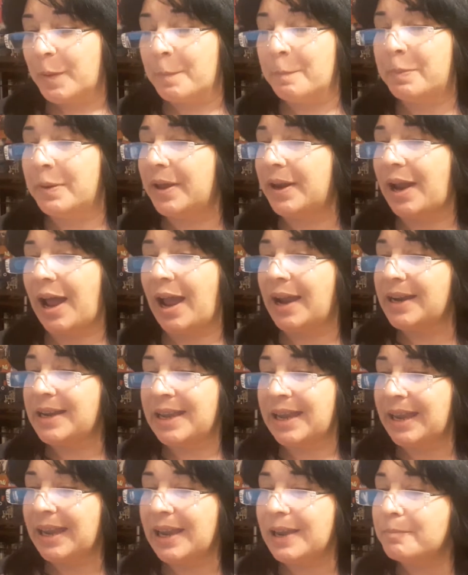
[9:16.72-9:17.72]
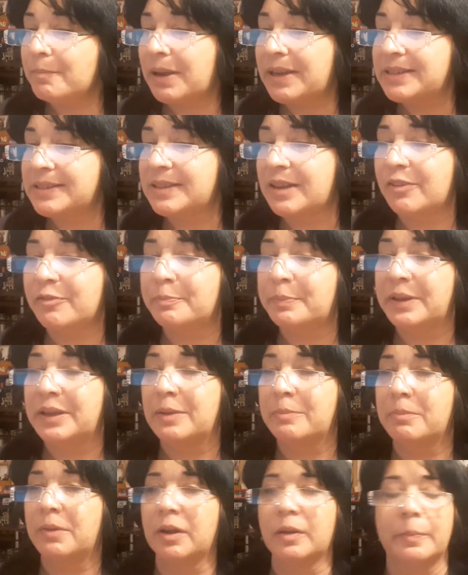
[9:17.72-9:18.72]
But I can't myself be
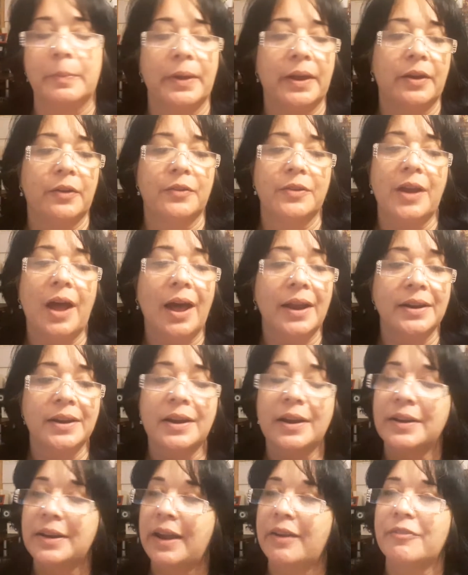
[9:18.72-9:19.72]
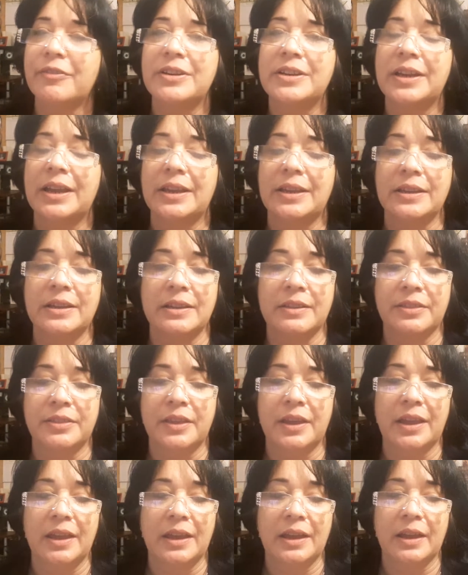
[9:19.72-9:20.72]
a mukbanger, not in an everyday
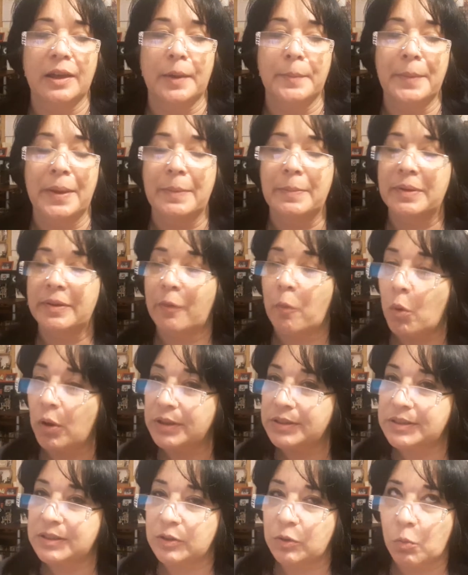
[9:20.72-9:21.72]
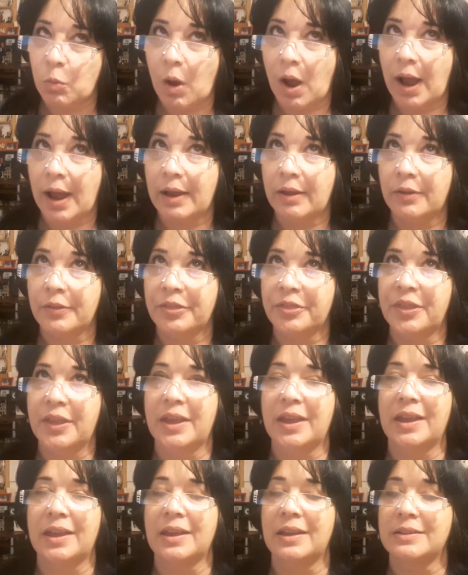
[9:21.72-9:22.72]
thing, maybe a once in a while
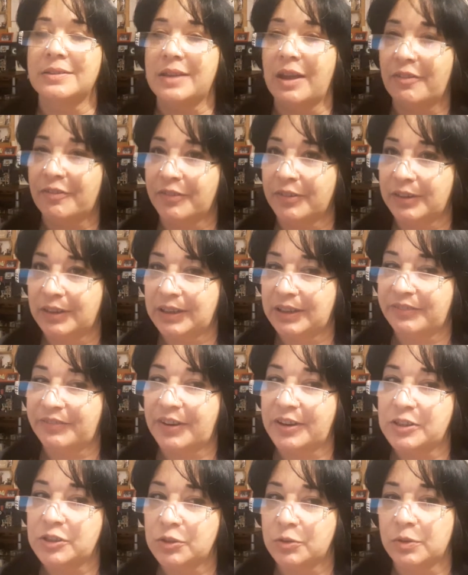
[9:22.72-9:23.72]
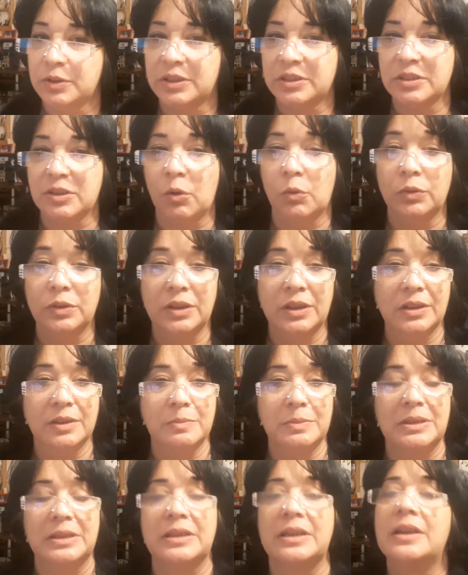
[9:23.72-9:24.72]
thing. Definitely if I do it, it's only going
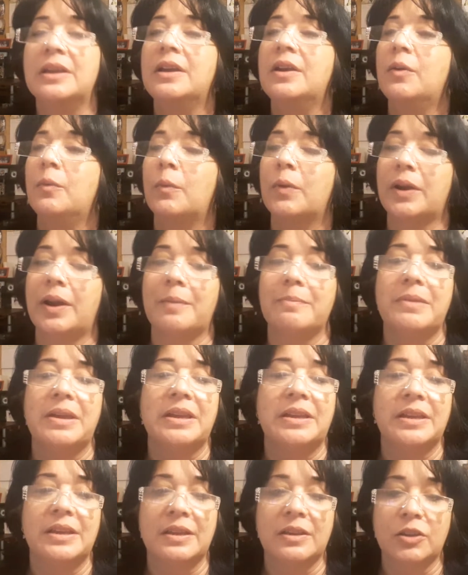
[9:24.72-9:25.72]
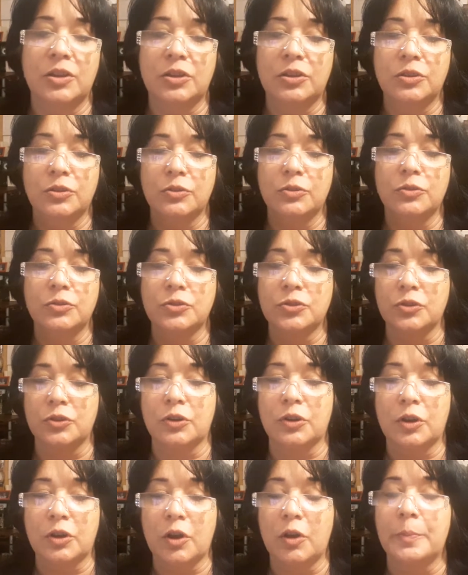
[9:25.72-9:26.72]
to be when I'm making huge
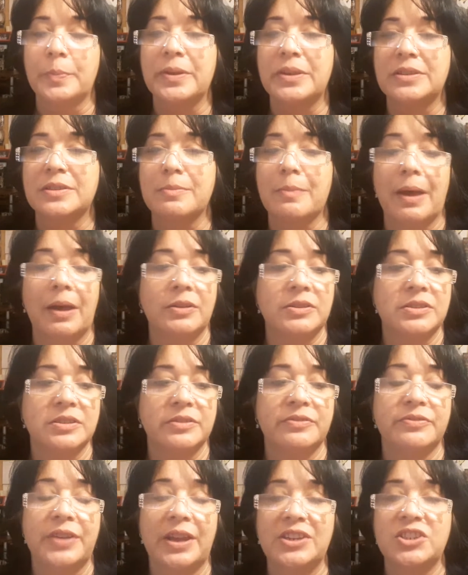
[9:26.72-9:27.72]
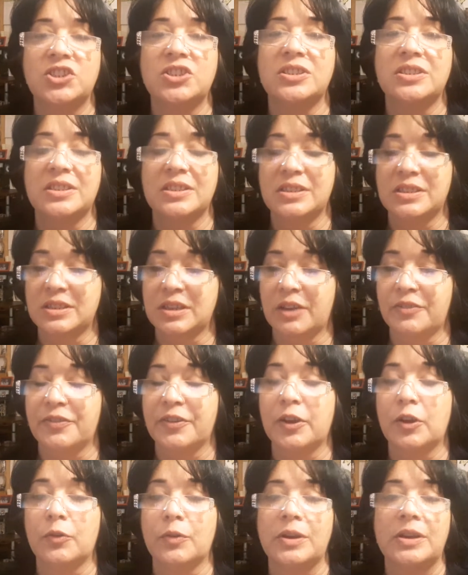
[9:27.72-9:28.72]
or copious amounts of veggies and stuff
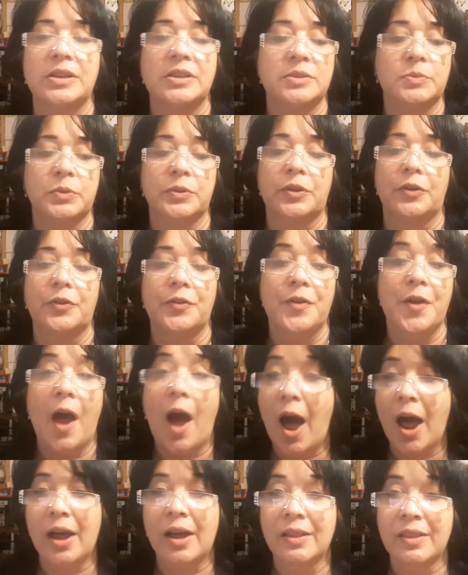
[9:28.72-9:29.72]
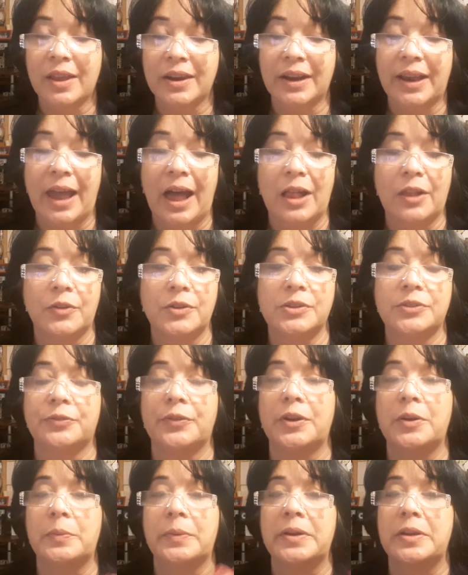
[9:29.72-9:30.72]
and greens where they're not a lot of calories.
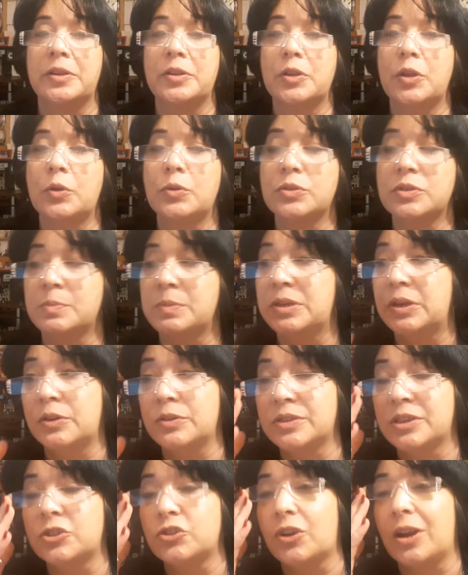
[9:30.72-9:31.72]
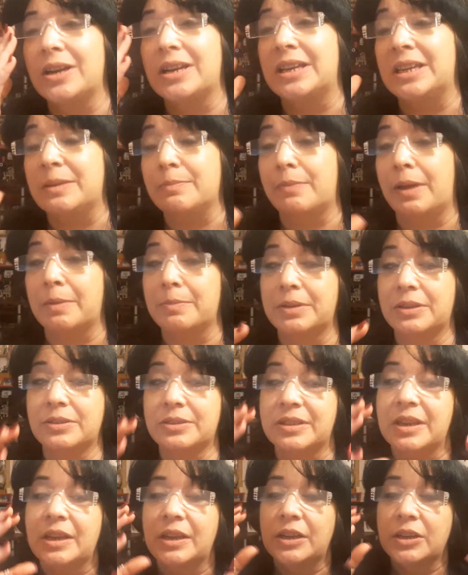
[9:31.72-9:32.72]
For anybody that knows me knows I try to keep my
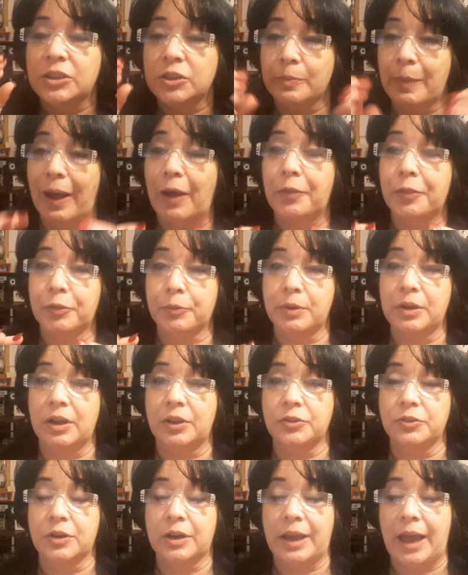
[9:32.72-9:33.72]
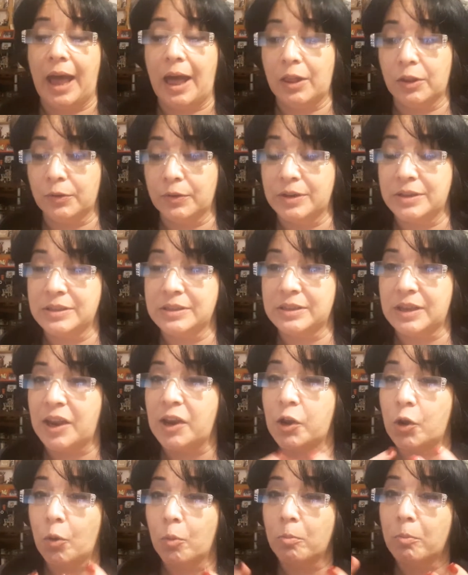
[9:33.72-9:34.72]
meals to about 300 calories
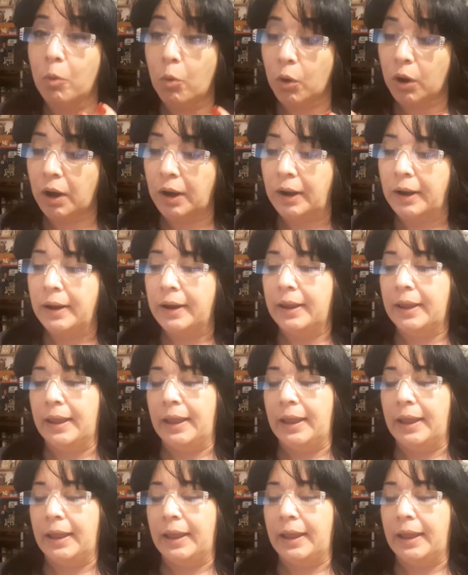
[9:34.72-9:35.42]
and no more.